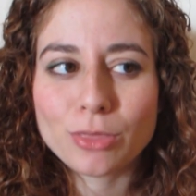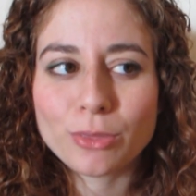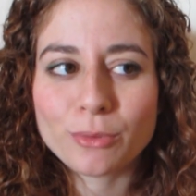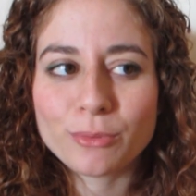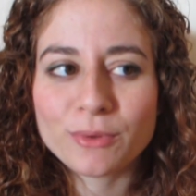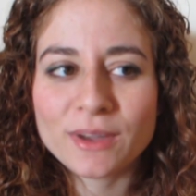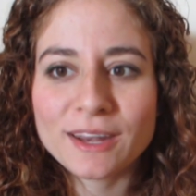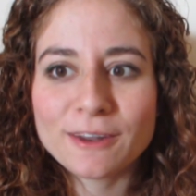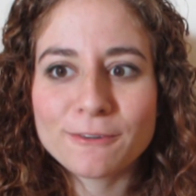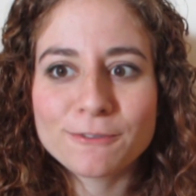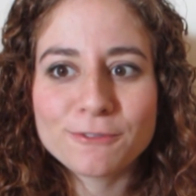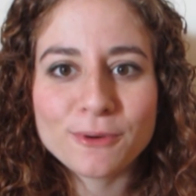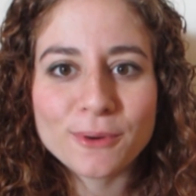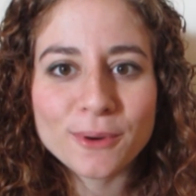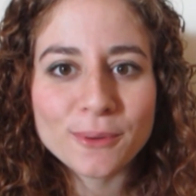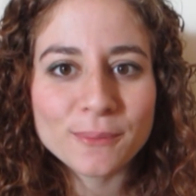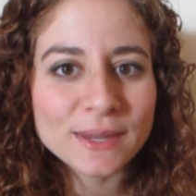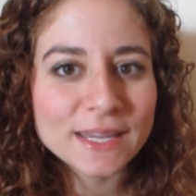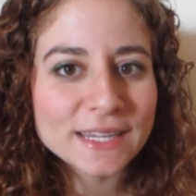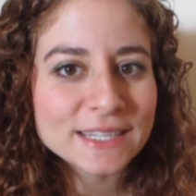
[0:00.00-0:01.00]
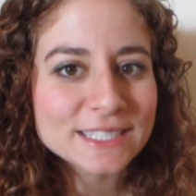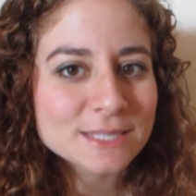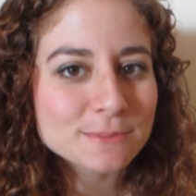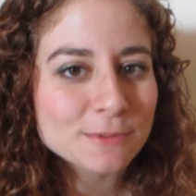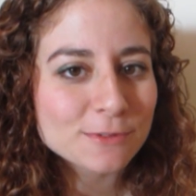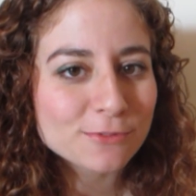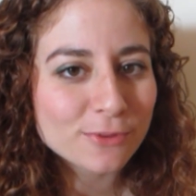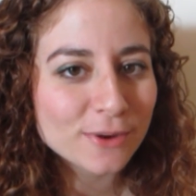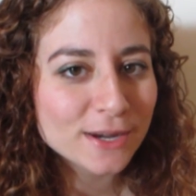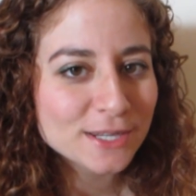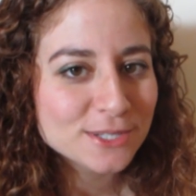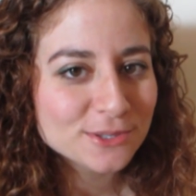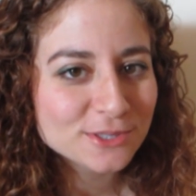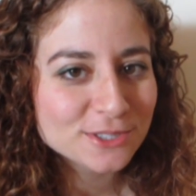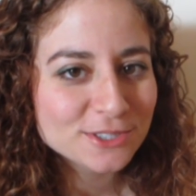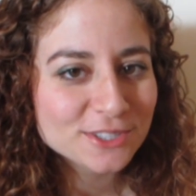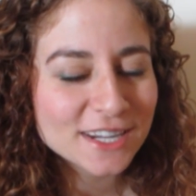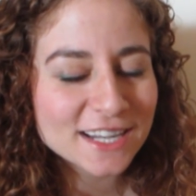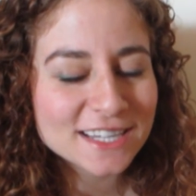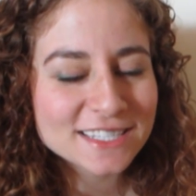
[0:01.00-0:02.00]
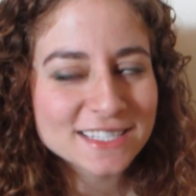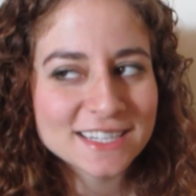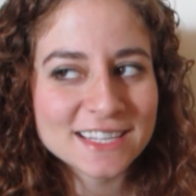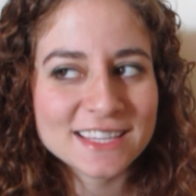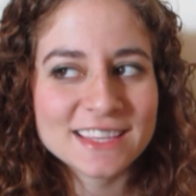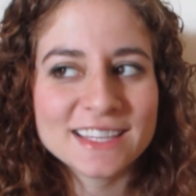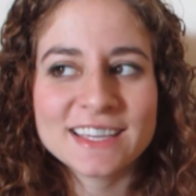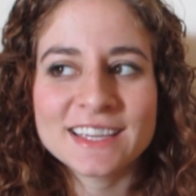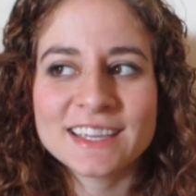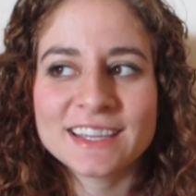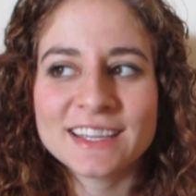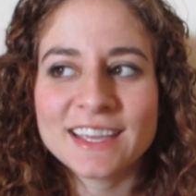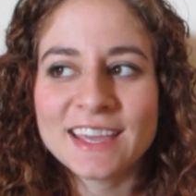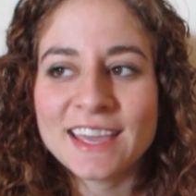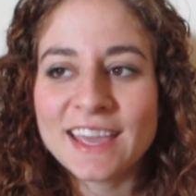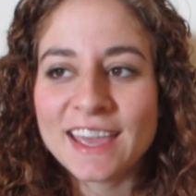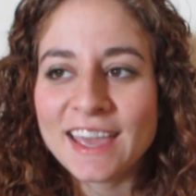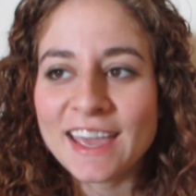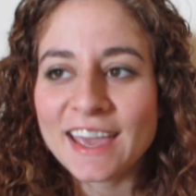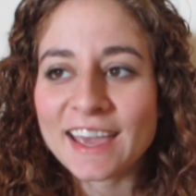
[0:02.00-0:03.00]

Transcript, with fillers: three to four weeks before I told you guys anything.